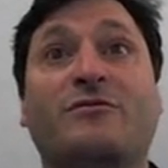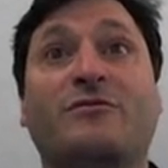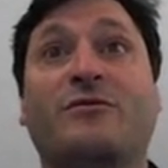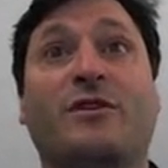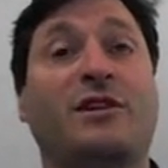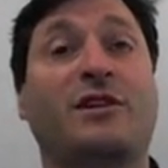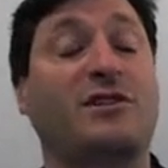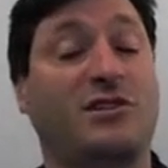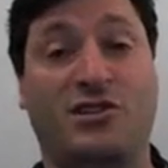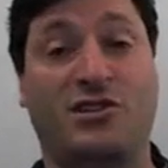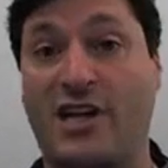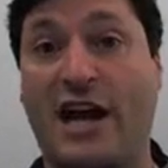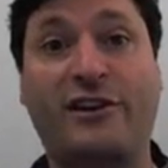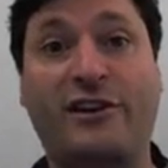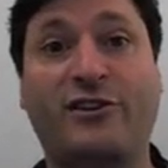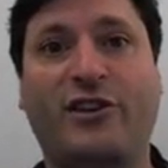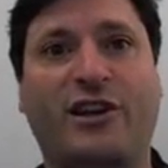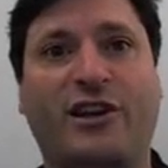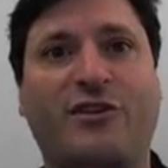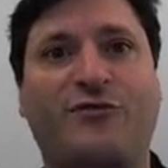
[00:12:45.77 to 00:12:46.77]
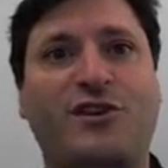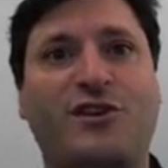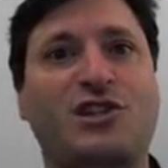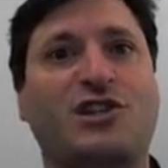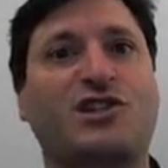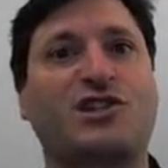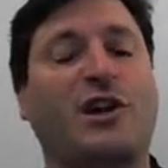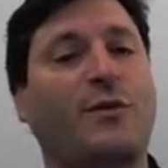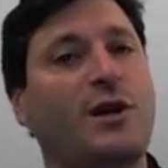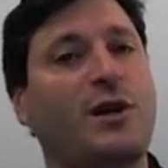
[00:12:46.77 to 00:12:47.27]
Right? Exactly like a
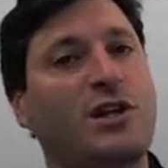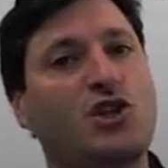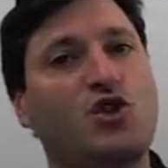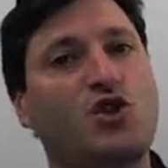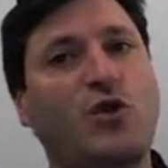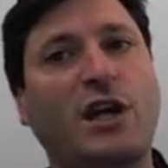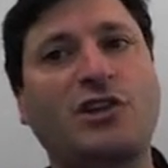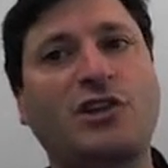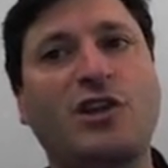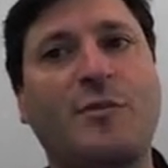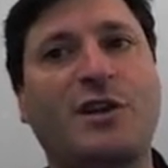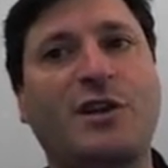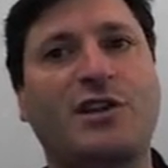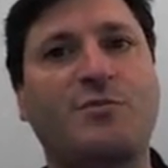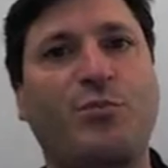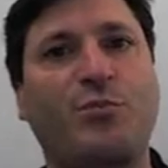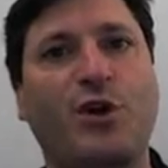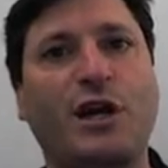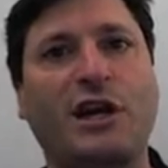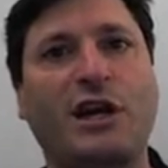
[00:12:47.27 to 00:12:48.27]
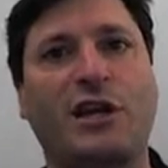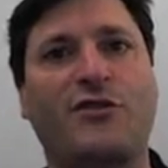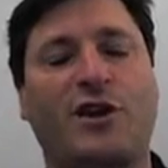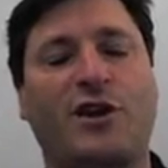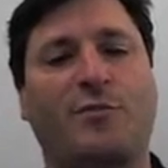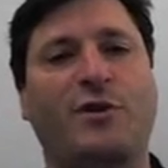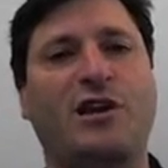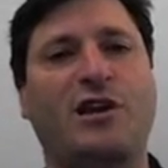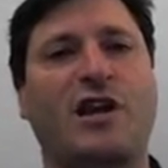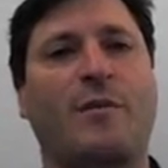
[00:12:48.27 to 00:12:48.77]
phishing site, right? It tricked them into putting in
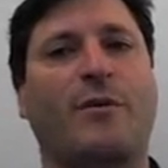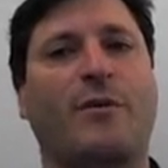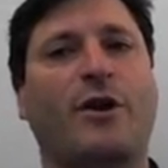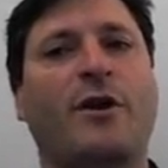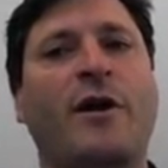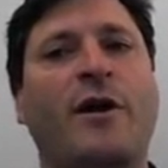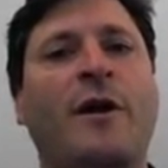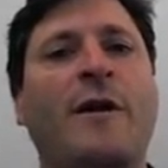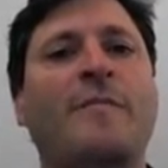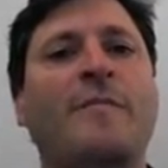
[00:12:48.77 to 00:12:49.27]
their PIN number,